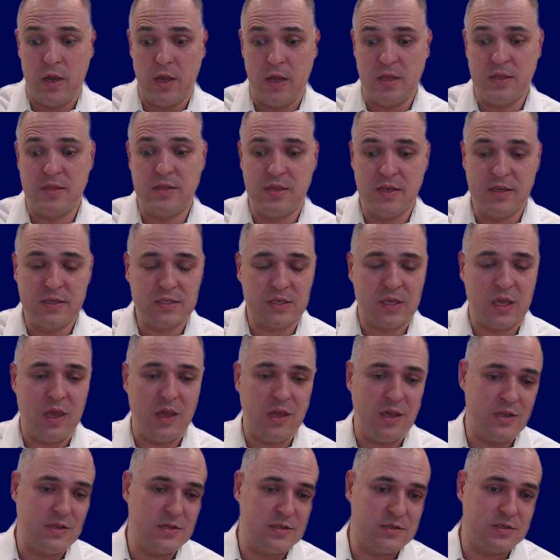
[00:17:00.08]
In this
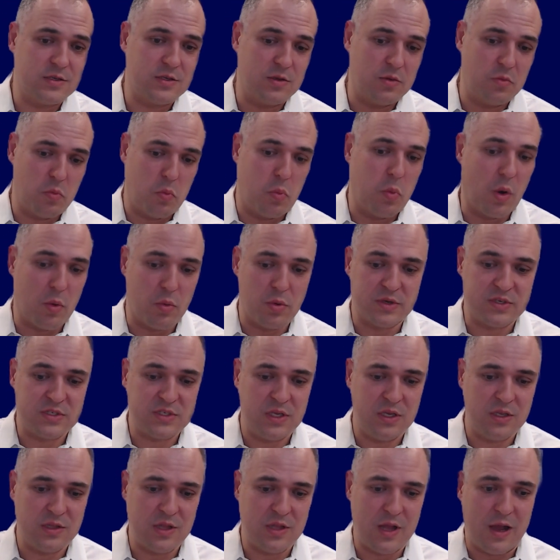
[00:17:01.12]
case, what we're
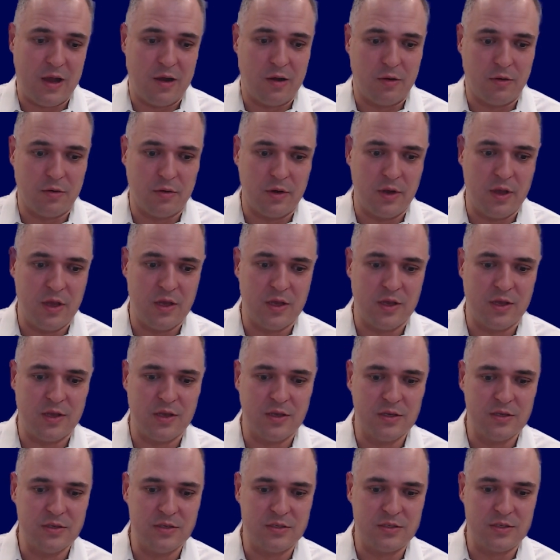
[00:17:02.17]
seeing now
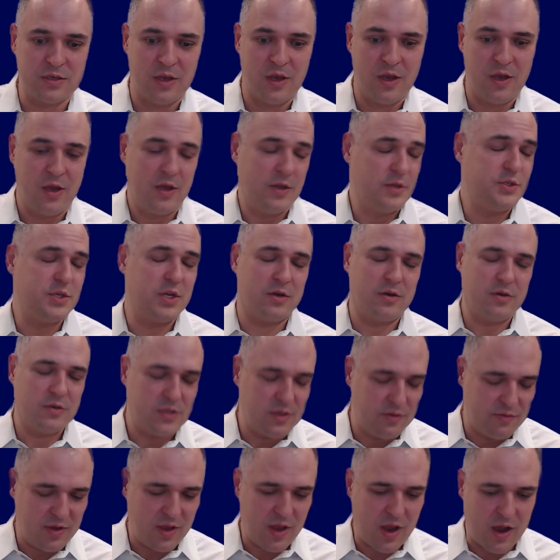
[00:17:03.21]
is
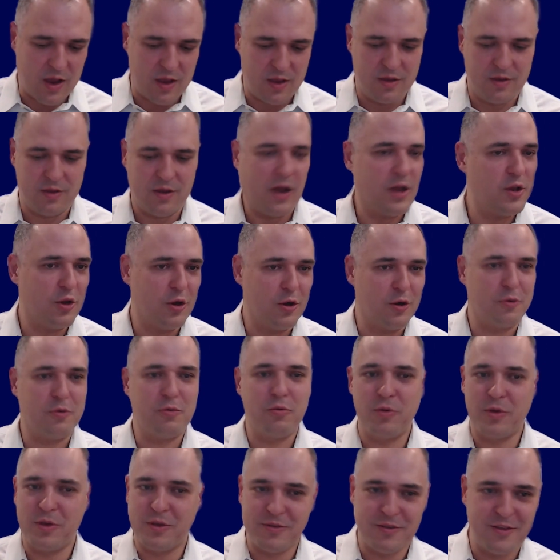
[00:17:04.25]
generative AI. I
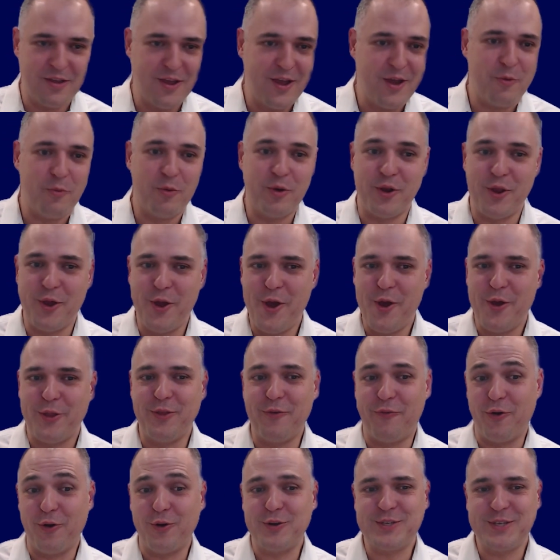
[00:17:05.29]
know when the
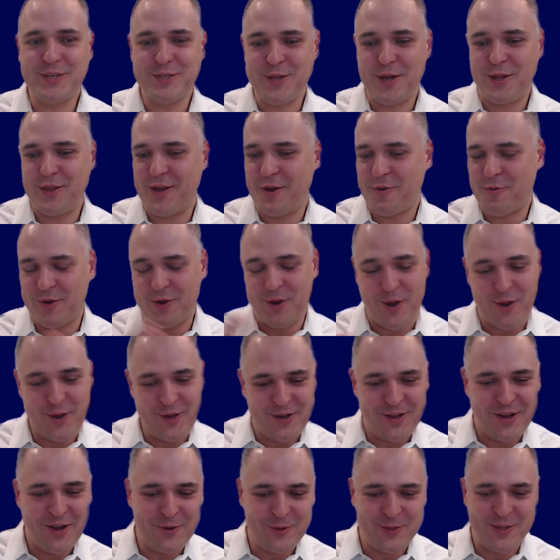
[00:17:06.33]
focus is not there, we're not going
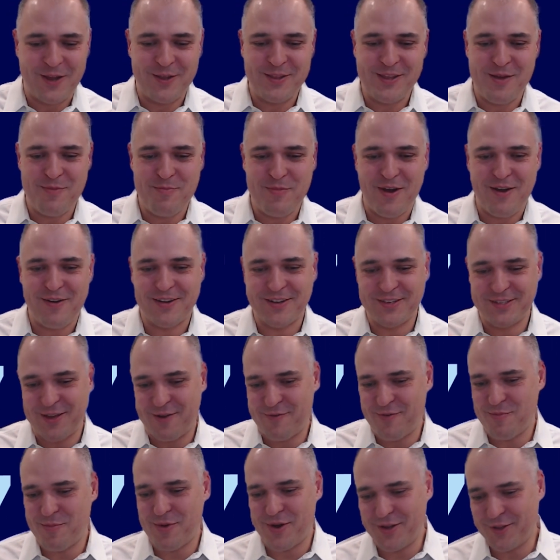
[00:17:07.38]
to go down that path because
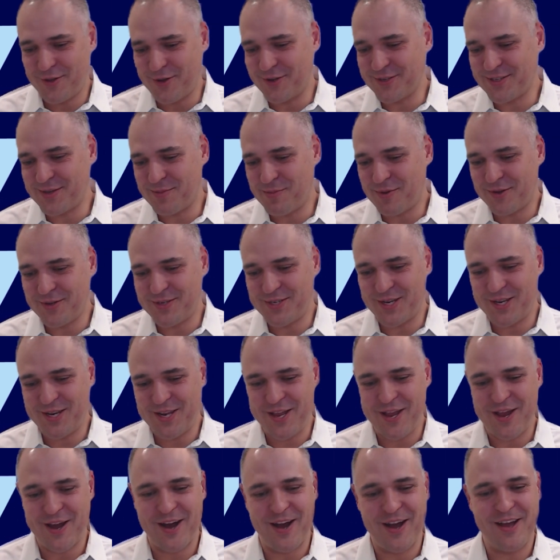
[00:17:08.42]
everybody talks about Gen
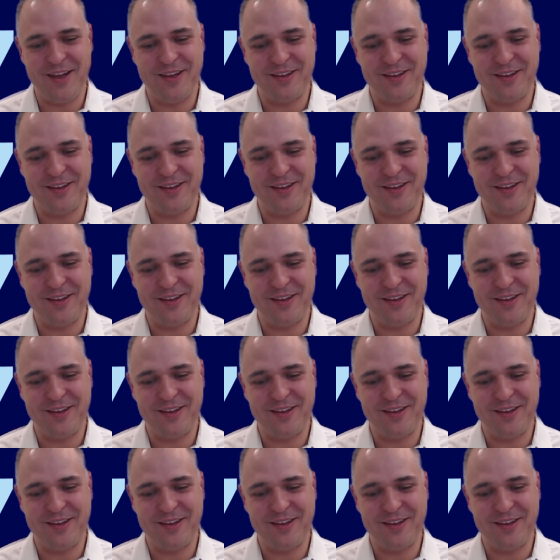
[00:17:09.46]
AI.